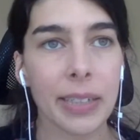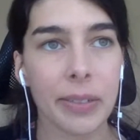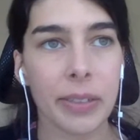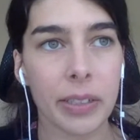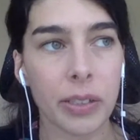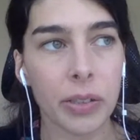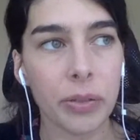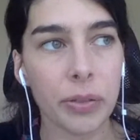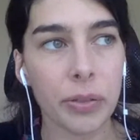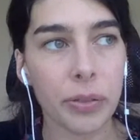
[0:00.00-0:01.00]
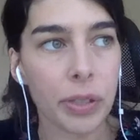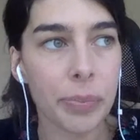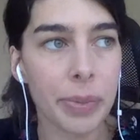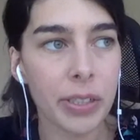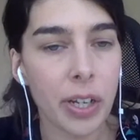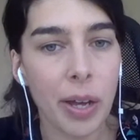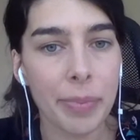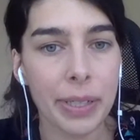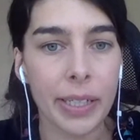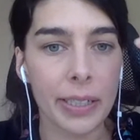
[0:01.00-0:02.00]
with the new commission
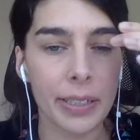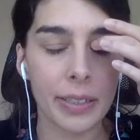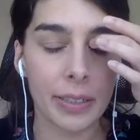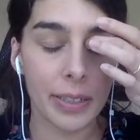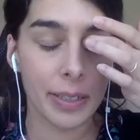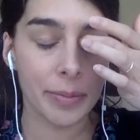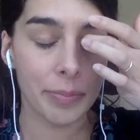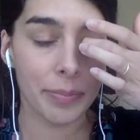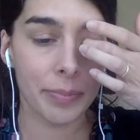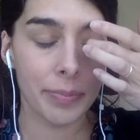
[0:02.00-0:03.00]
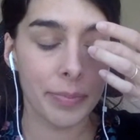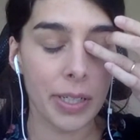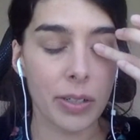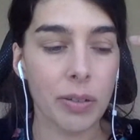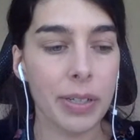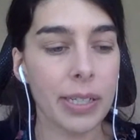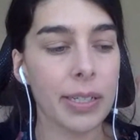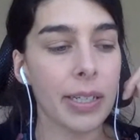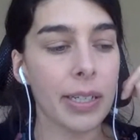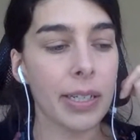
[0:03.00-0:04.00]
coming in, there's
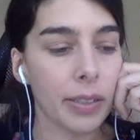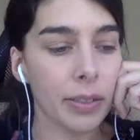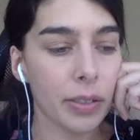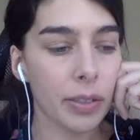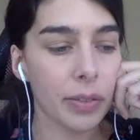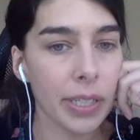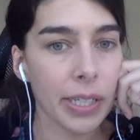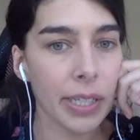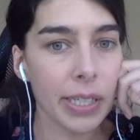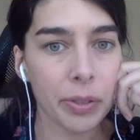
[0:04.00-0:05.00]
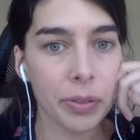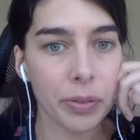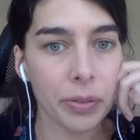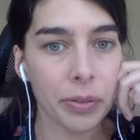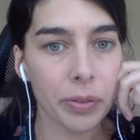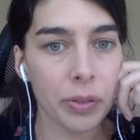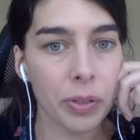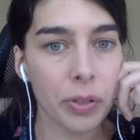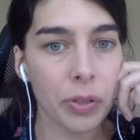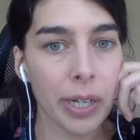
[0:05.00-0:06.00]
always then sort of an attempt to
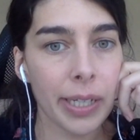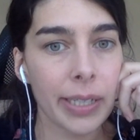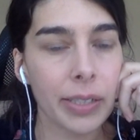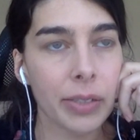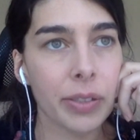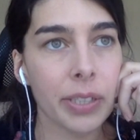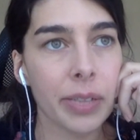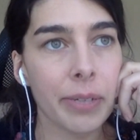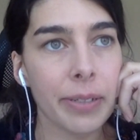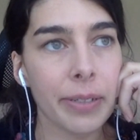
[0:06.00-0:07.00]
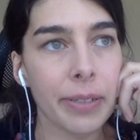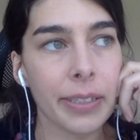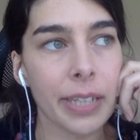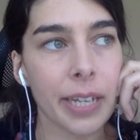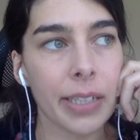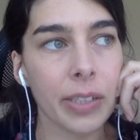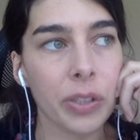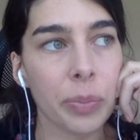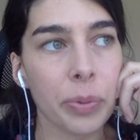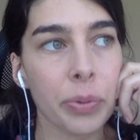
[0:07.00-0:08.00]
try to see where things stand
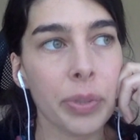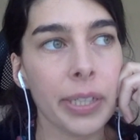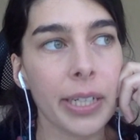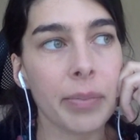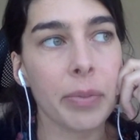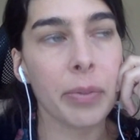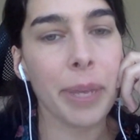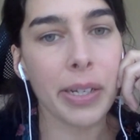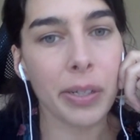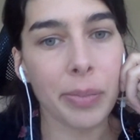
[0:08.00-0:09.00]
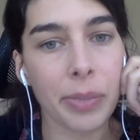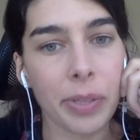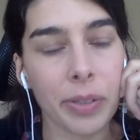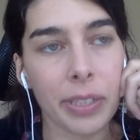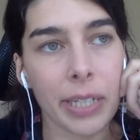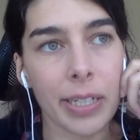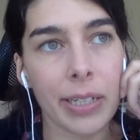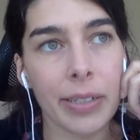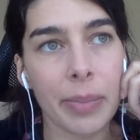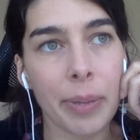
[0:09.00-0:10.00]
and to pool and get momentum. So
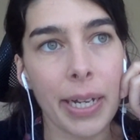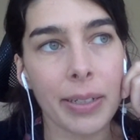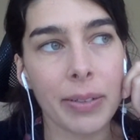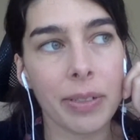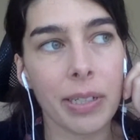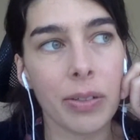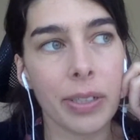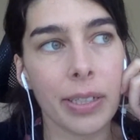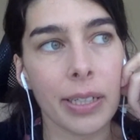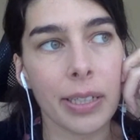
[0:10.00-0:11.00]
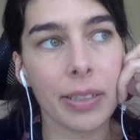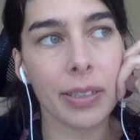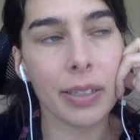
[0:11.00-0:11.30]
essentially the pact was looking at